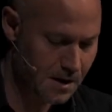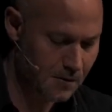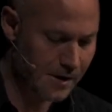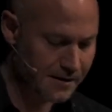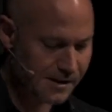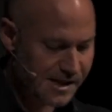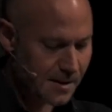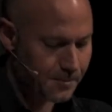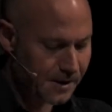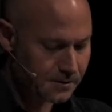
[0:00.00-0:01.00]
Rather, they
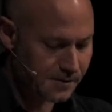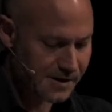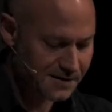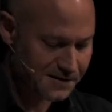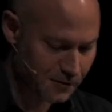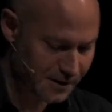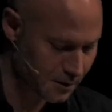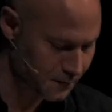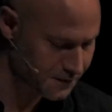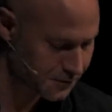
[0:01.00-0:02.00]
appeal to the
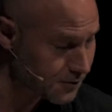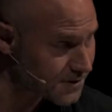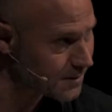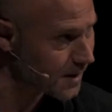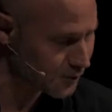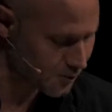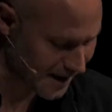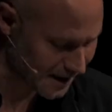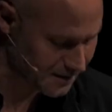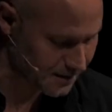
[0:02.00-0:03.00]
authority of a truth about
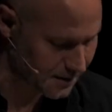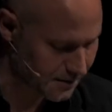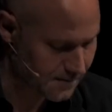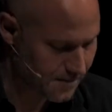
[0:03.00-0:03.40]
humanity